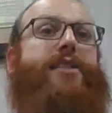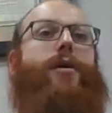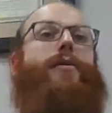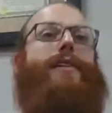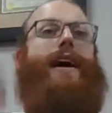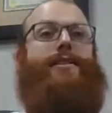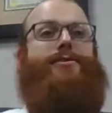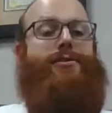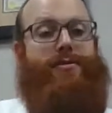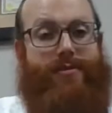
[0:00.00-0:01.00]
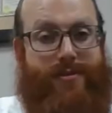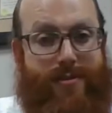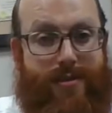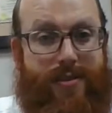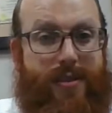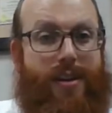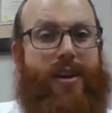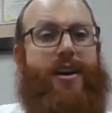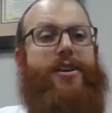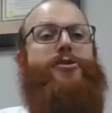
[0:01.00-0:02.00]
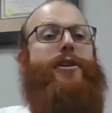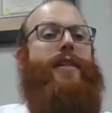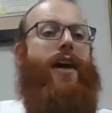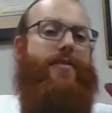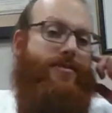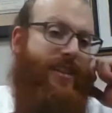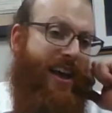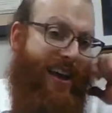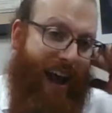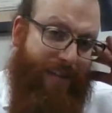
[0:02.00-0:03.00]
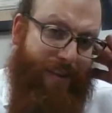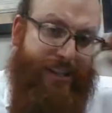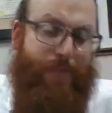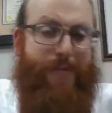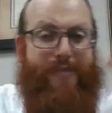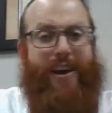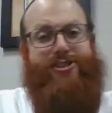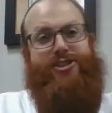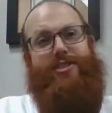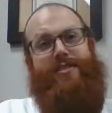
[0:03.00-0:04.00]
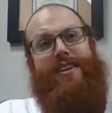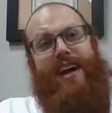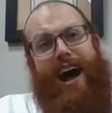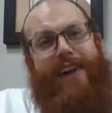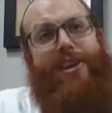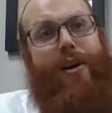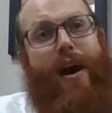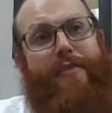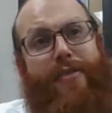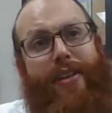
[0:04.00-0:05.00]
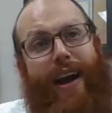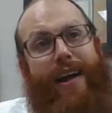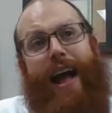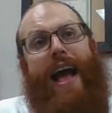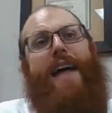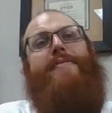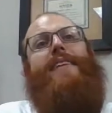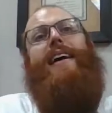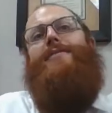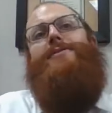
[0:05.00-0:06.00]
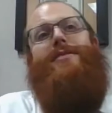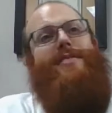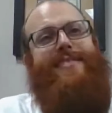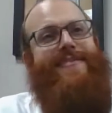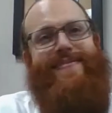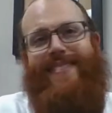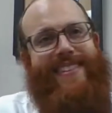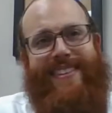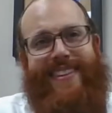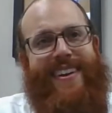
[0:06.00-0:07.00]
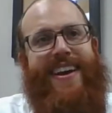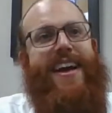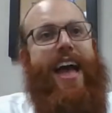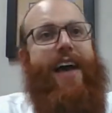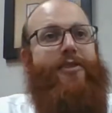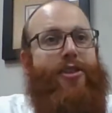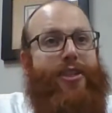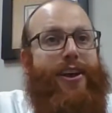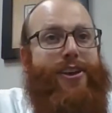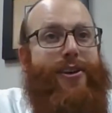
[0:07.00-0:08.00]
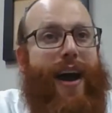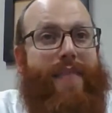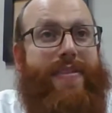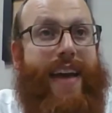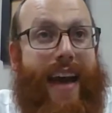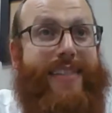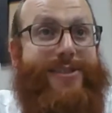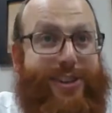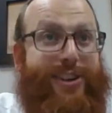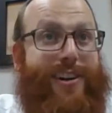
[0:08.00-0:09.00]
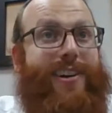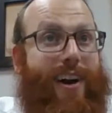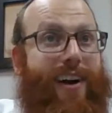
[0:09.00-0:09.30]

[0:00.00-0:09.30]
know all the answers. You can never say, I reached perfection. I know everything. I have the answer. If you think you have the answer,